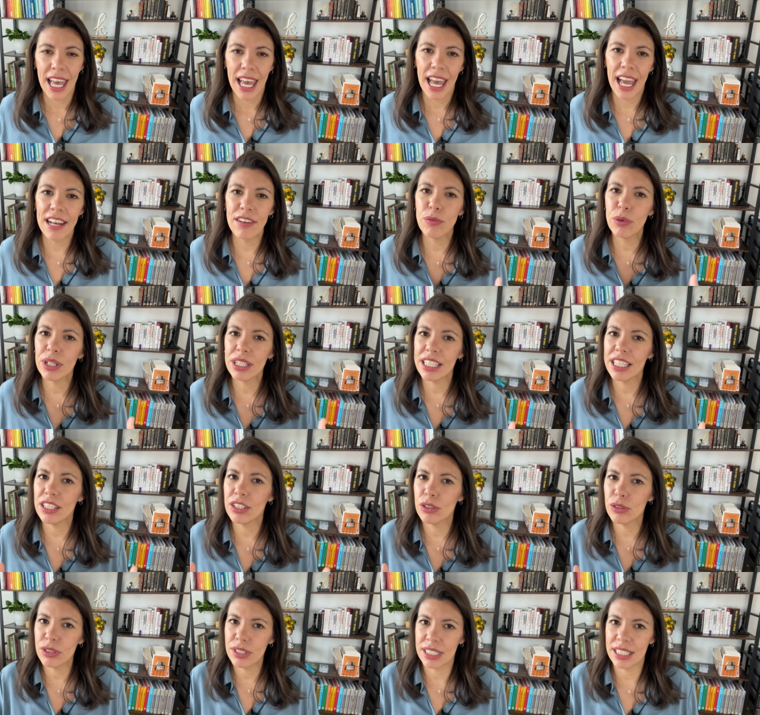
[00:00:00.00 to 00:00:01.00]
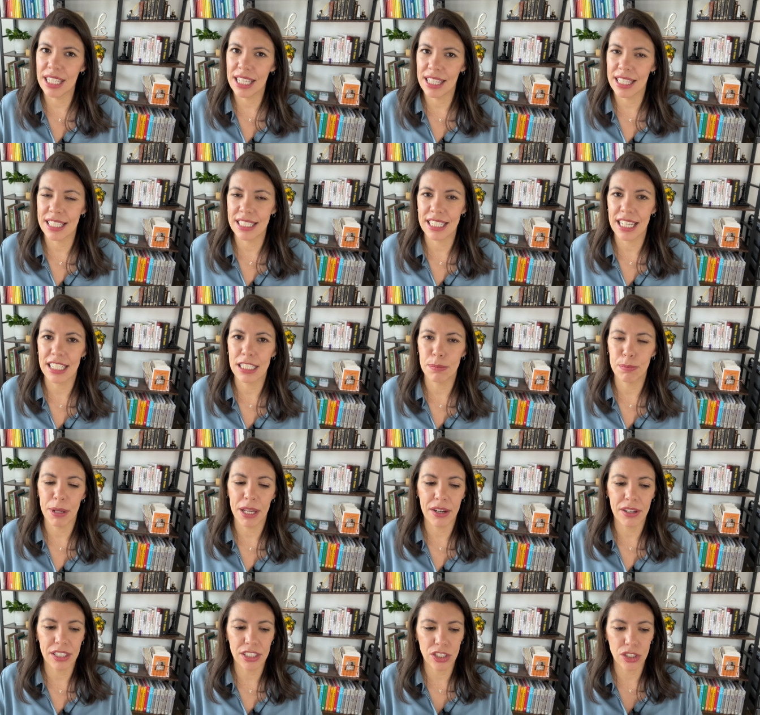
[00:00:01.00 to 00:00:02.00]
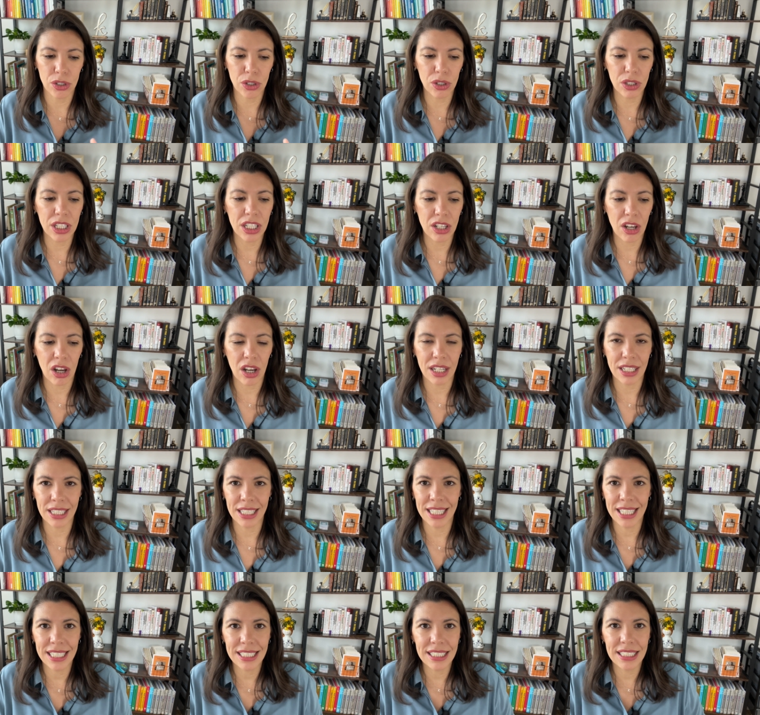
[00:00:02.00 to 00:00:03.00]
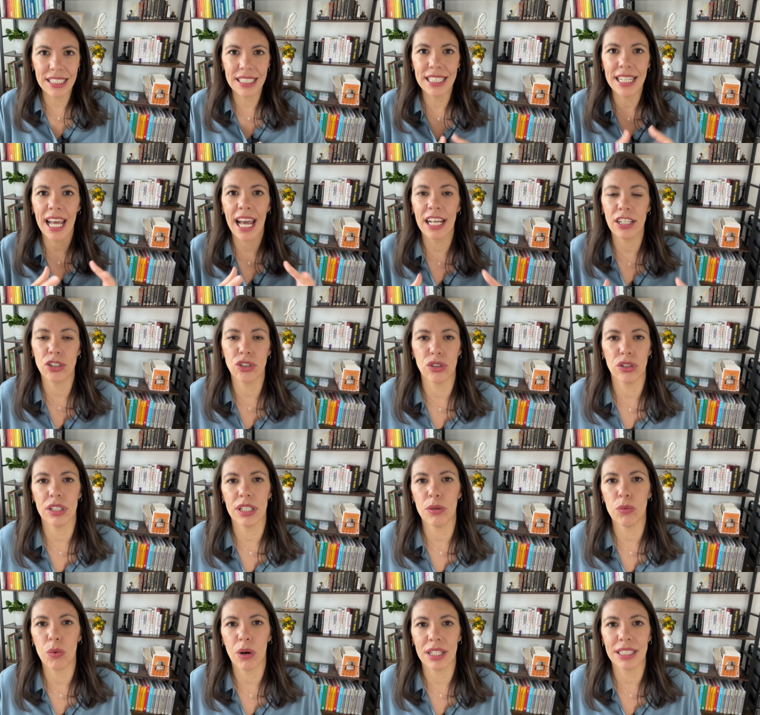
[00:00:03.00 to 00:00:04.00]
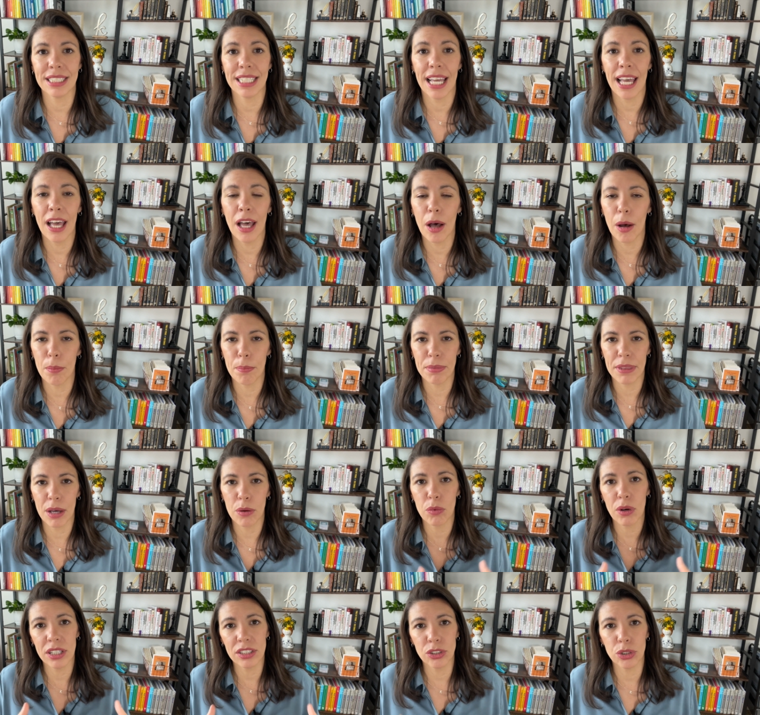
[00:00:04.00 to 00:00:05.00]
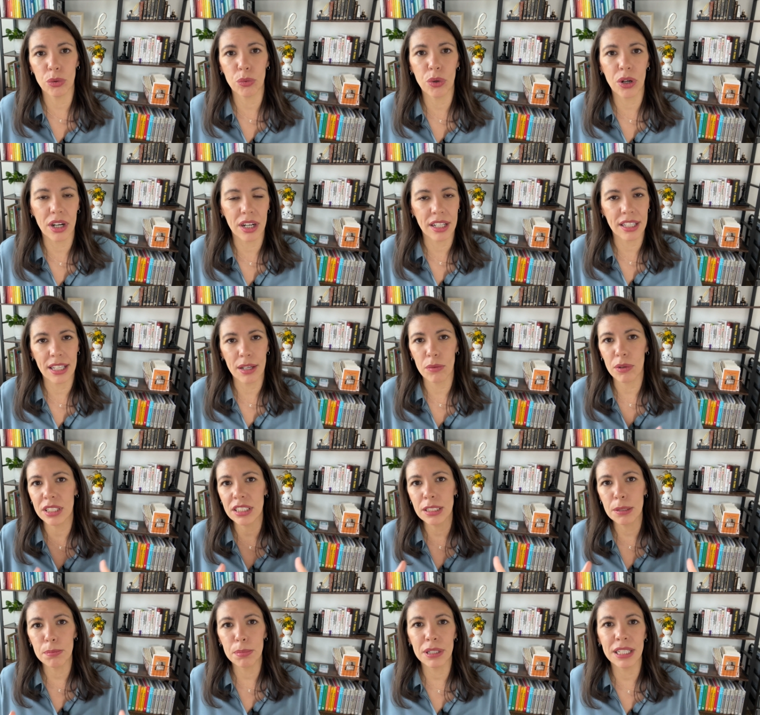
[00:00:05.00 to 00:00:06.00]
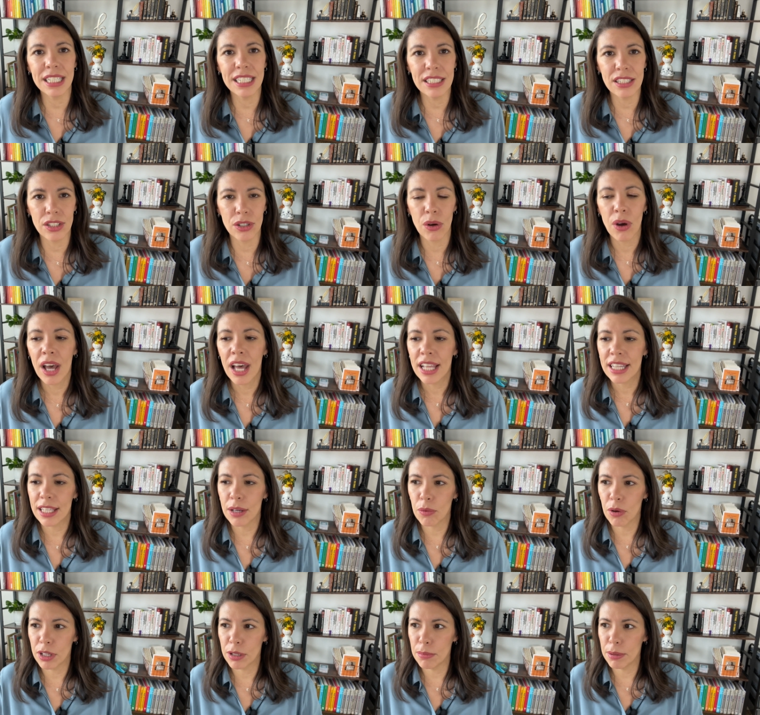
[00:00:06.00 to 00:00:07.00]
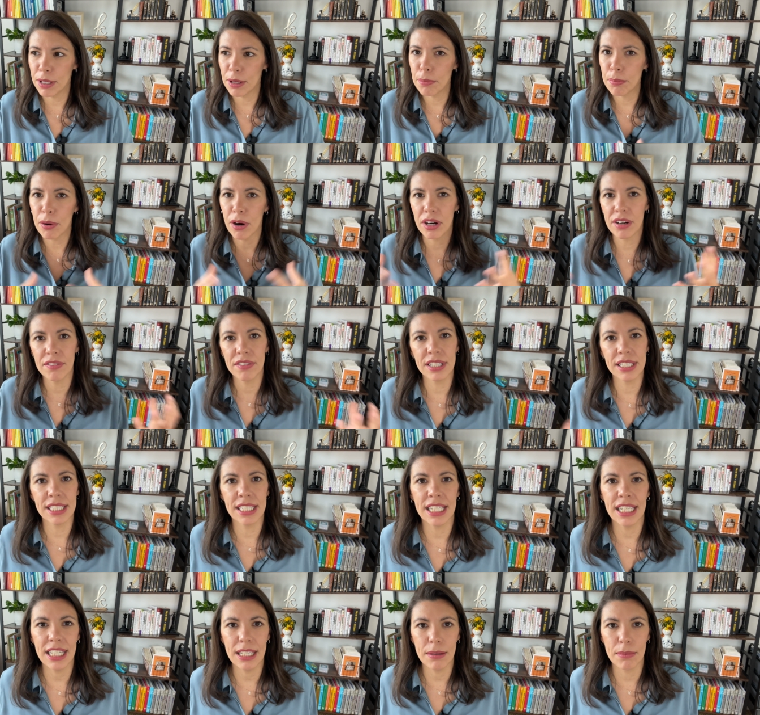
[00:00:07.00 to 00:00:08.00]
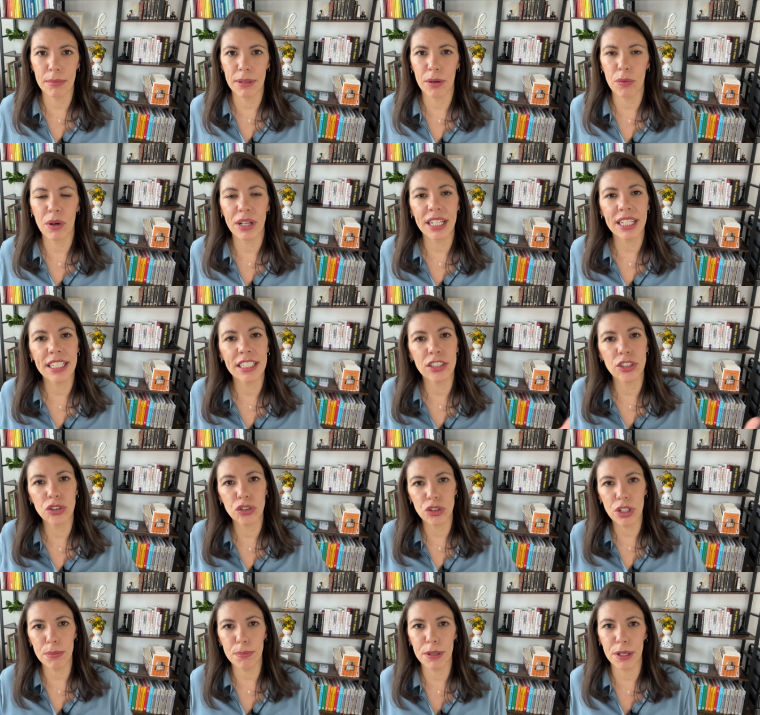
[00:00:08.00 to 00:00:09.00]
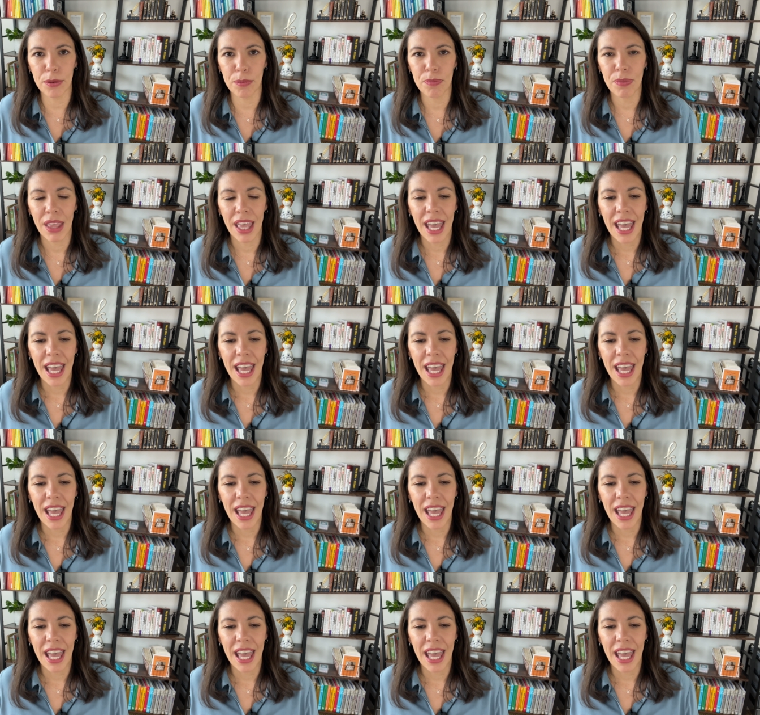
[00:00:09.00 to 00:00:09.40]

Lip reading: And really, you see this as parents early on. Kids naturally want to help. They want to work. They want to please you. They want to be a part of the team. They want to contribute.